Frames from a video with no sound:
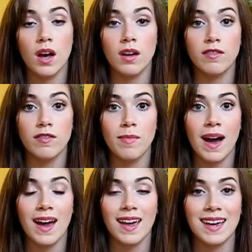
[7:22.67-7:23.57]
of
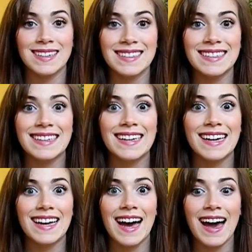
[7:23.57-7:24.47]
my
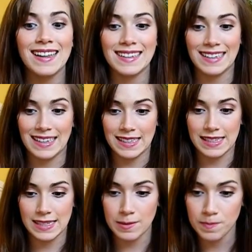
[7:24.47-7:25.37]

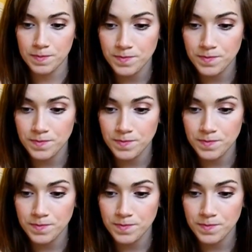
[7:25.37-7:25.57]
eyelids.